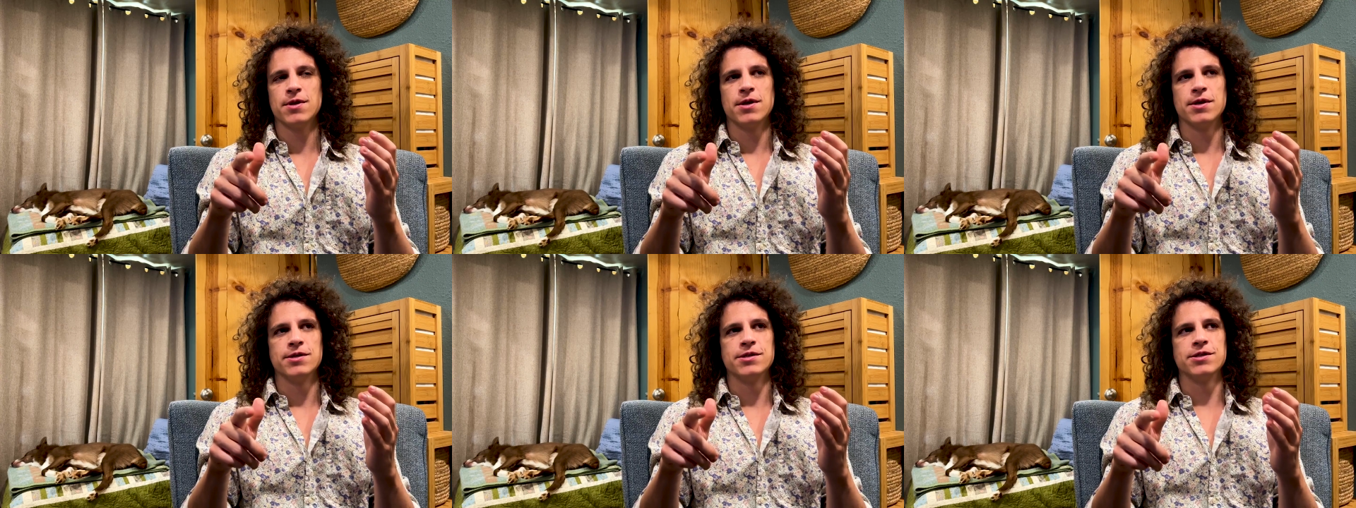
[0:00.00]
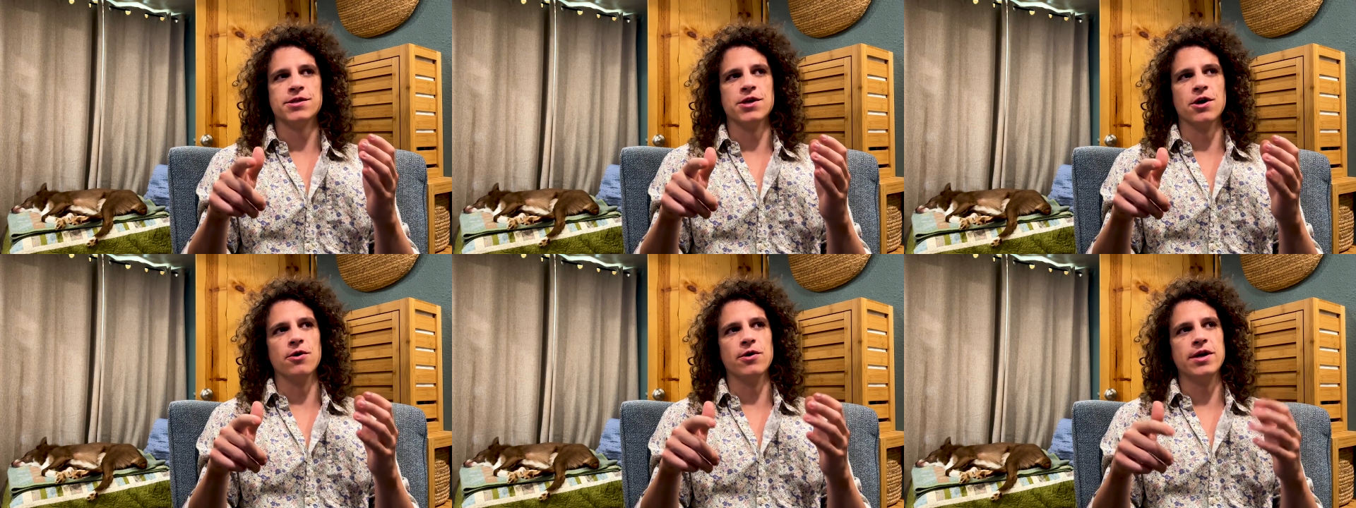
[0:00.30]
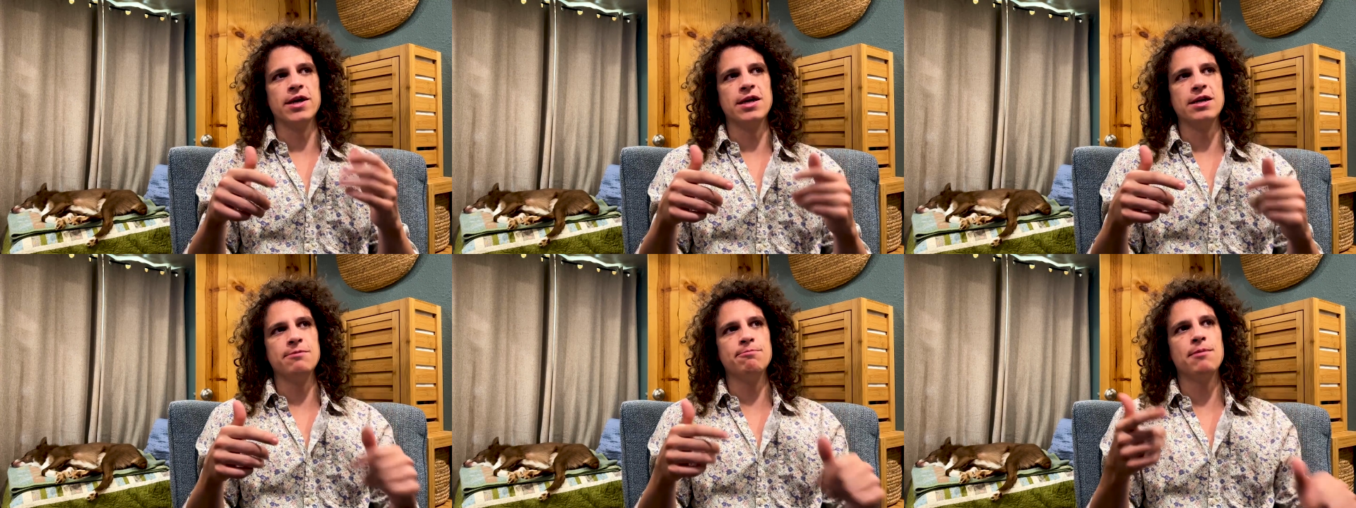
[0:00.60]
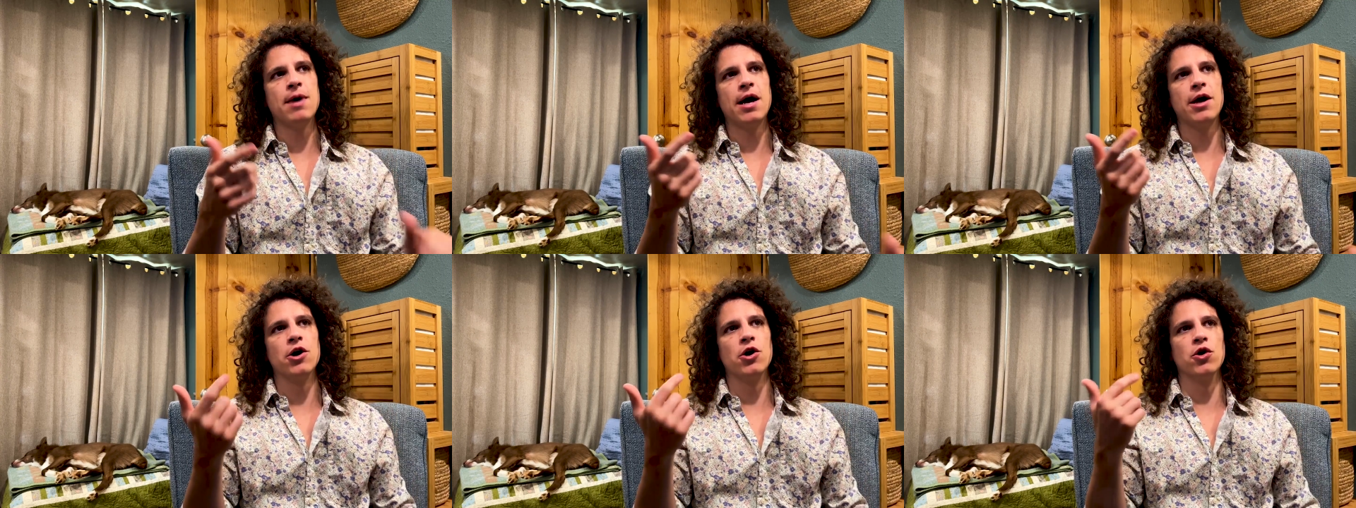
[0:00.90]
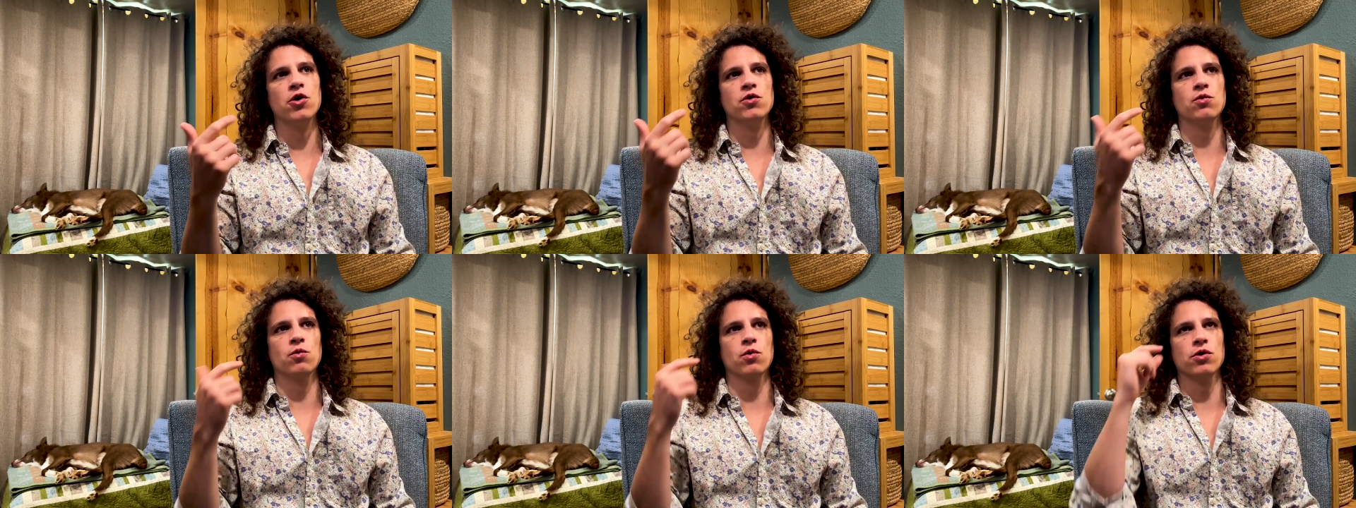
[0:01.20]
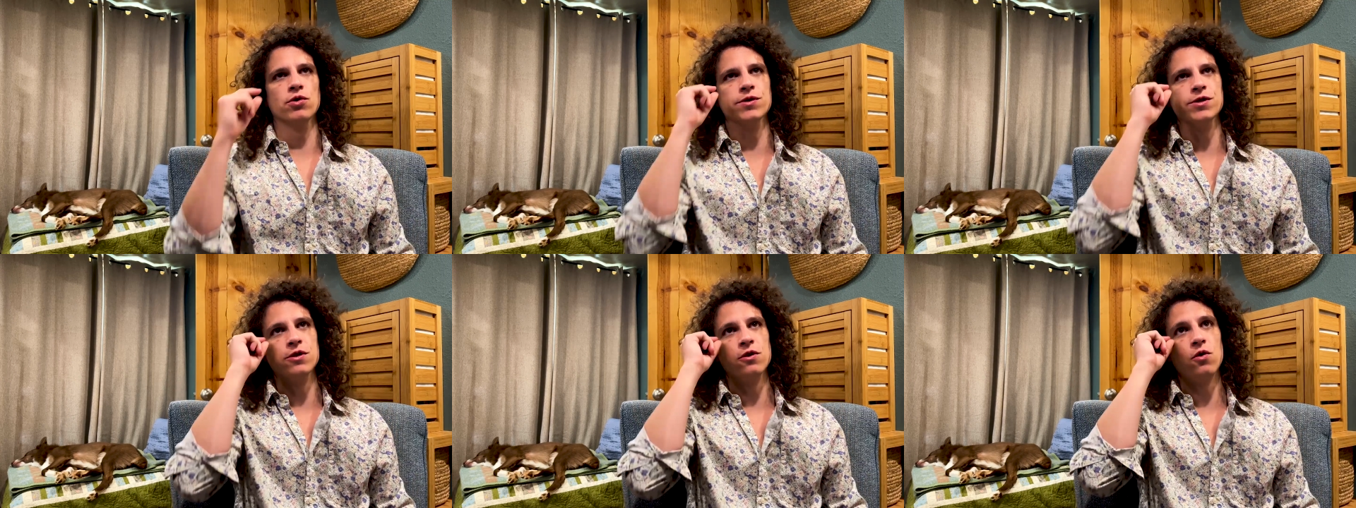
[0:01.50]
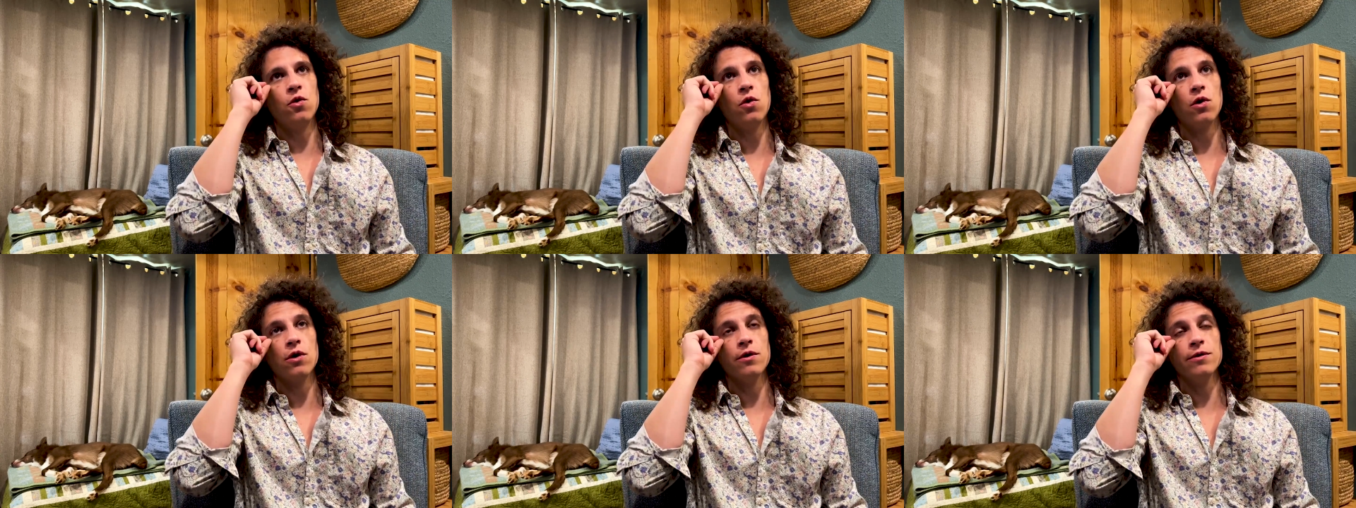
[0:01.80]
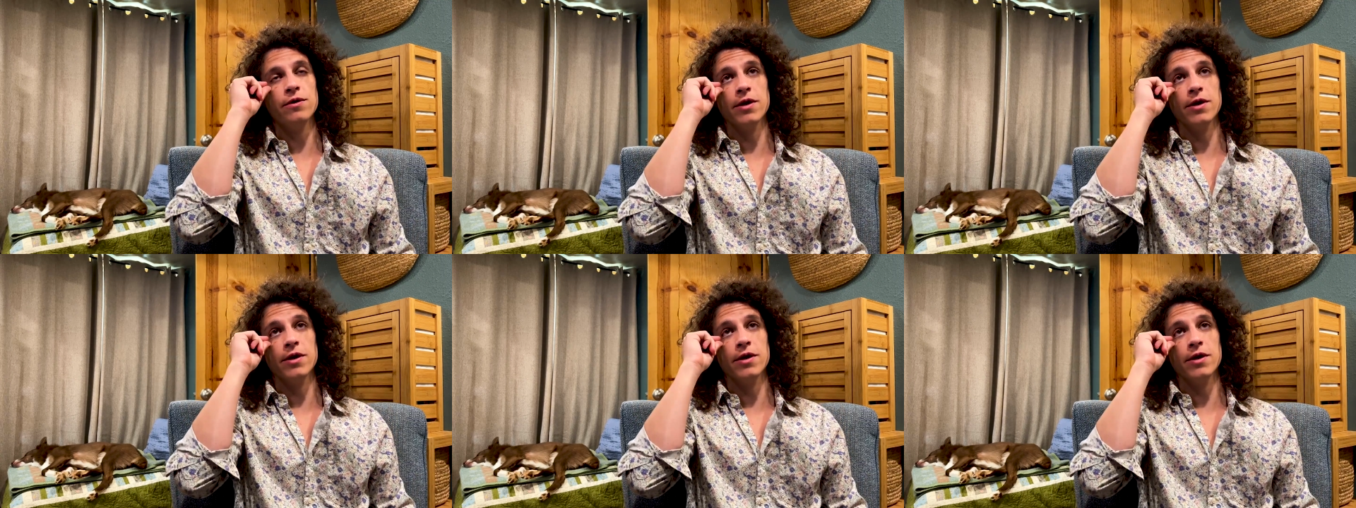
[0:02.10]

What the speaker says: So in my own world's lore,